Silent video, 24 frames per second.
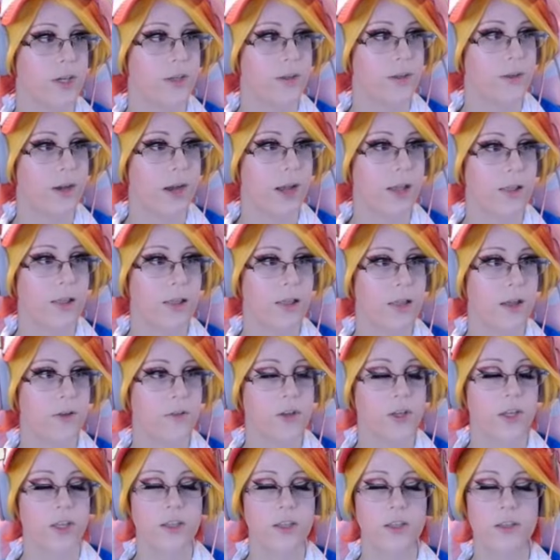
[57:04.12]
I love
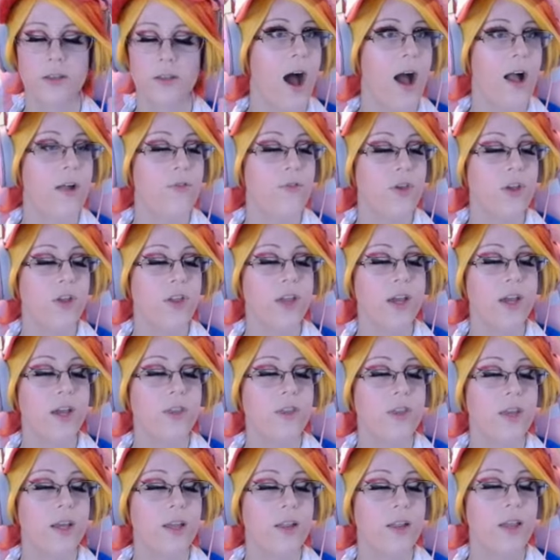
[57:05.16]
it. I feel like
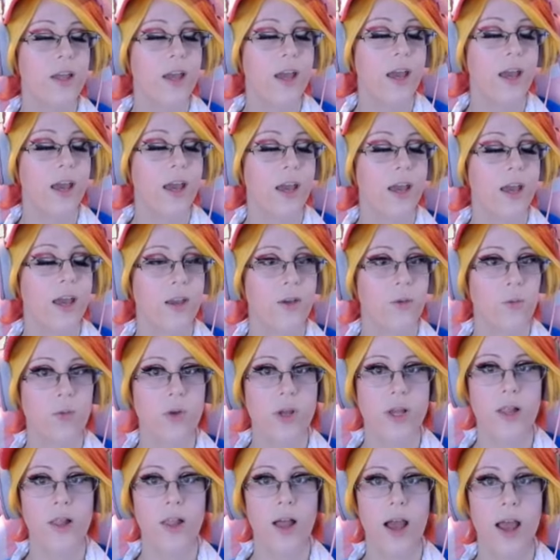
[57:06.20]
they like
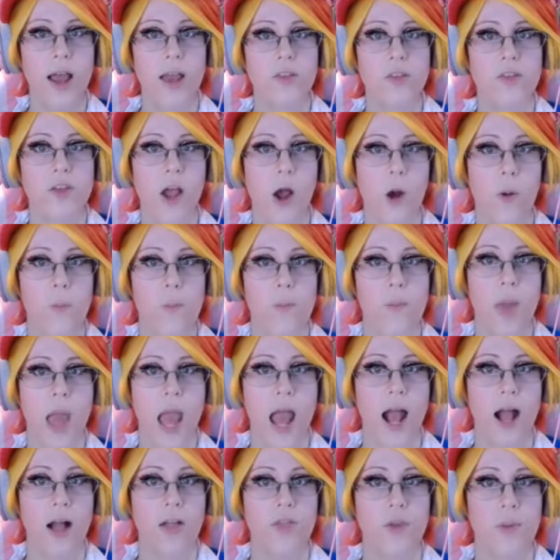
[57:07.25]
realized how
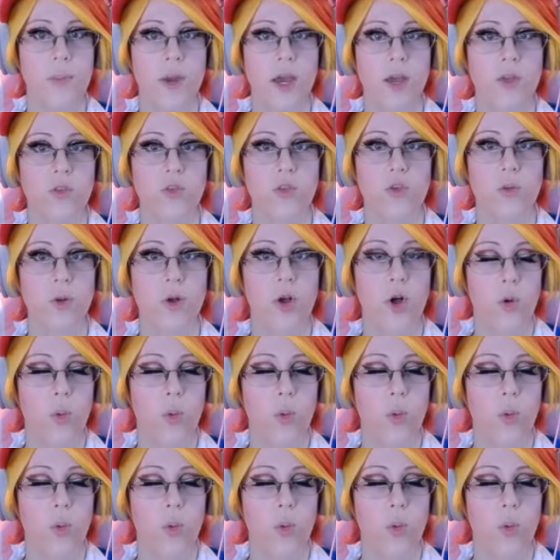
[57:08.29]
bad the Pester Ball